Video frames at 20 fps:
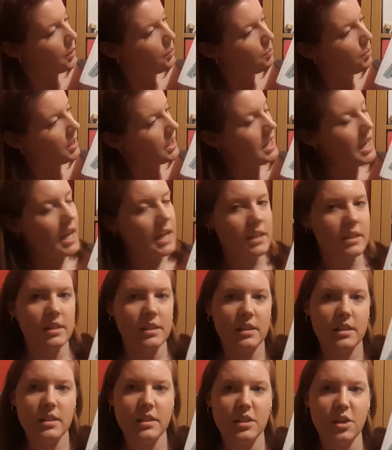but
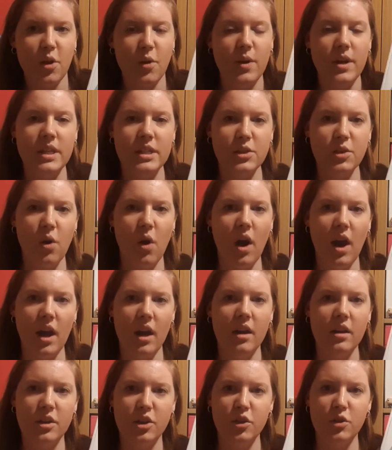yes so it's quite
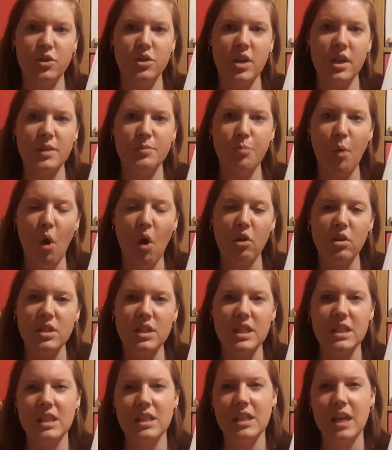a good sized box
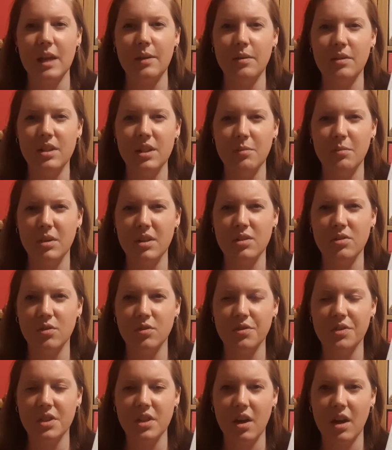it's the same similar sort
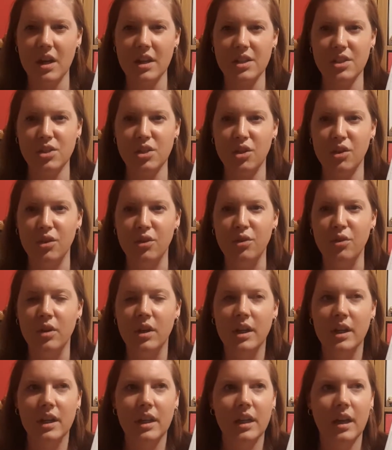of size to
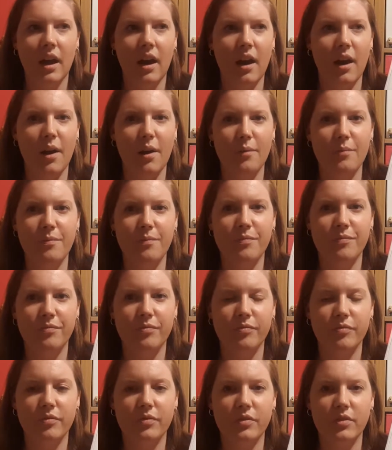um,
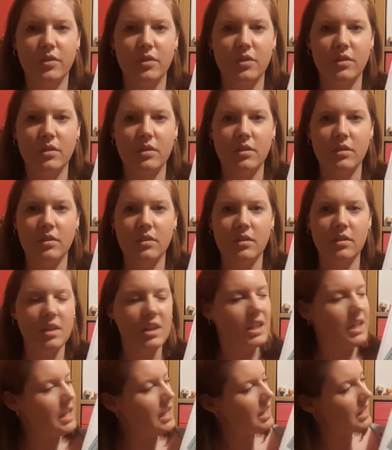the
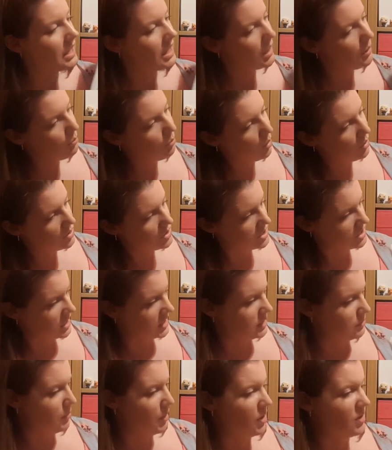geek gear box i
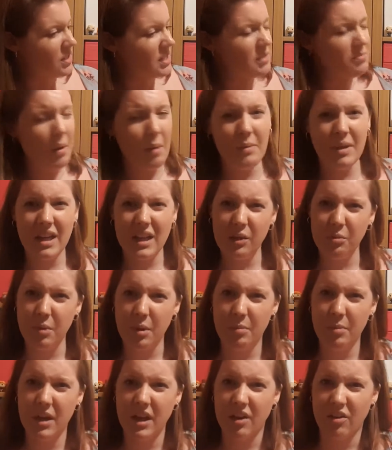suppose it's maybe a little
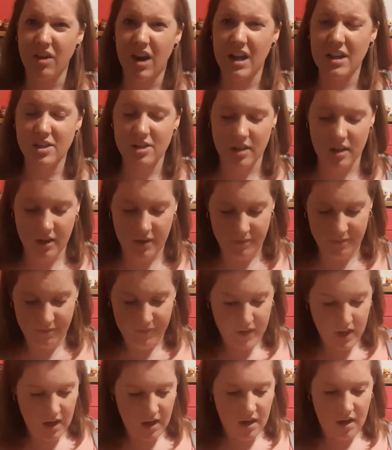bit bigger actually
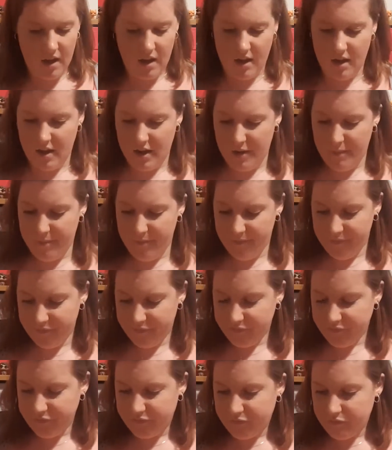um,
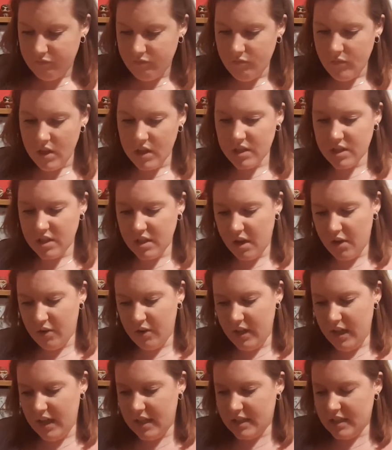so
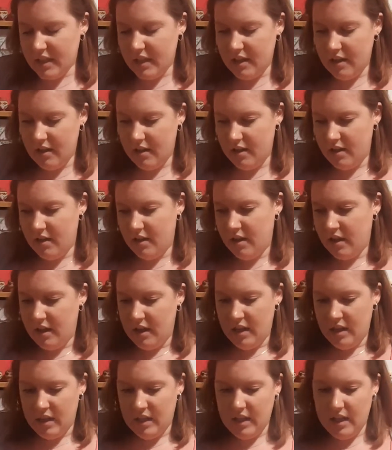let's
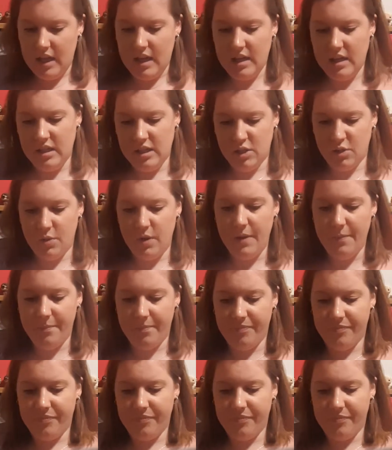get into it